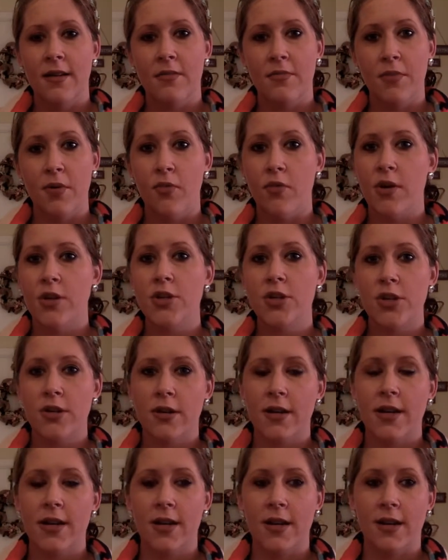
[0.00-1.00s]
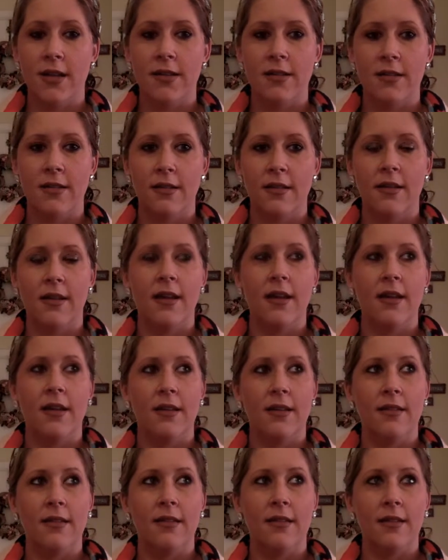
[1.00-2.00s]
But once you're in it,
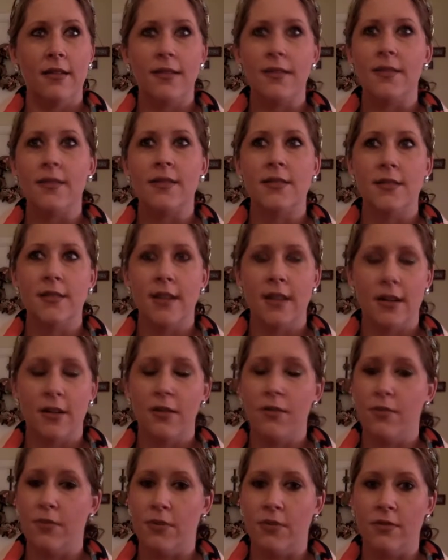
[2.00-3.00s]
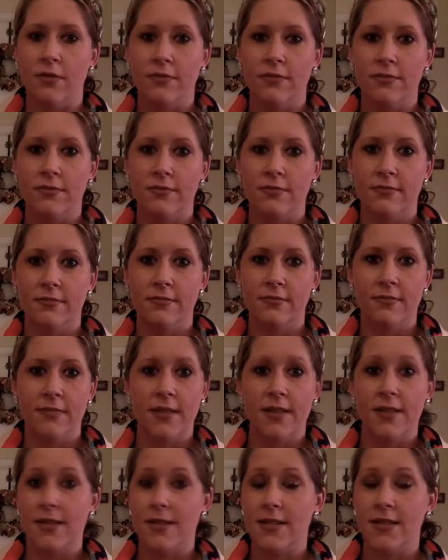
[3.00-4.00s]
it's terrible.
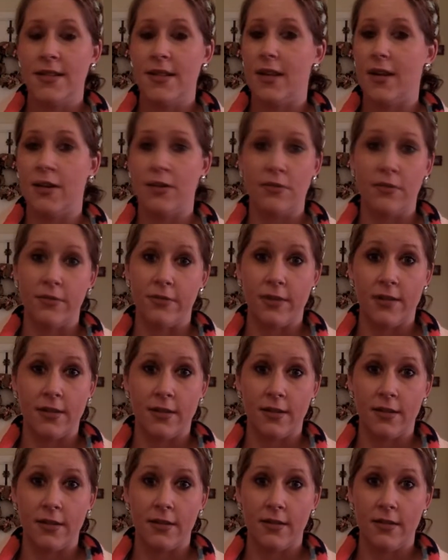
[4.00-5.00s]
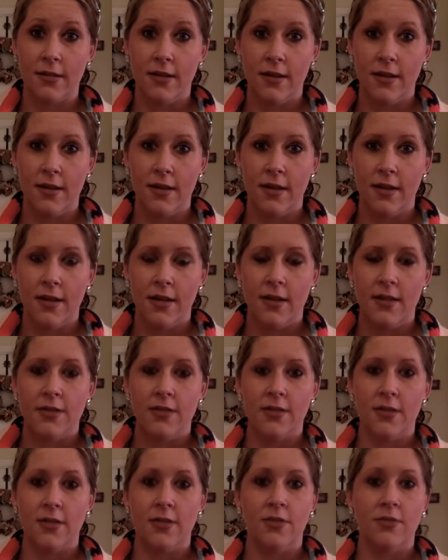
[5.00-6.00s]
It's a terrible feeling.
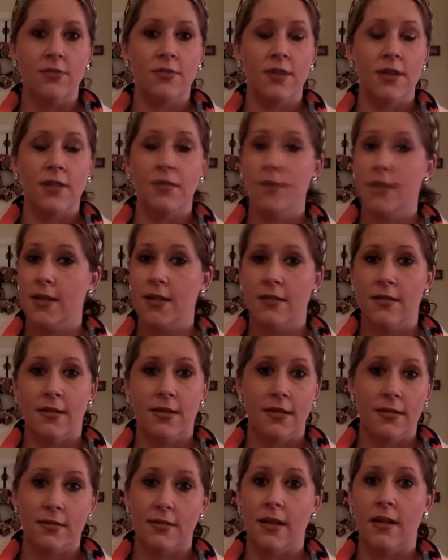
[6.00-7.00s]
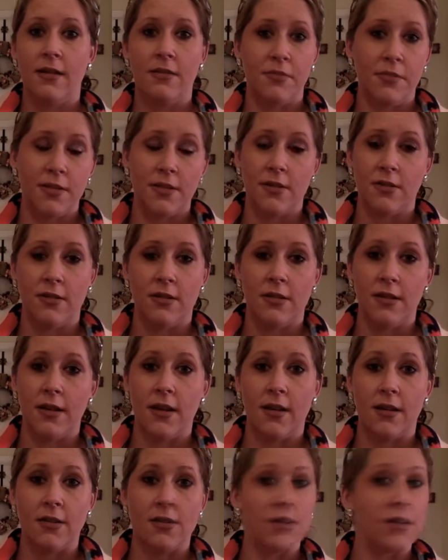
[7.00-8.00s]
So anybody that has had a
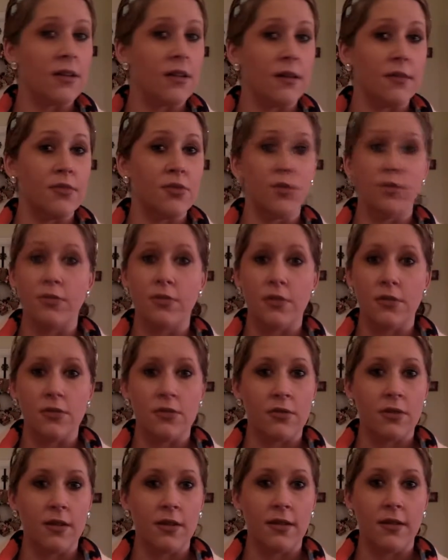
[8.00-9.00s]
miscarriage, like, I'm truly sorry.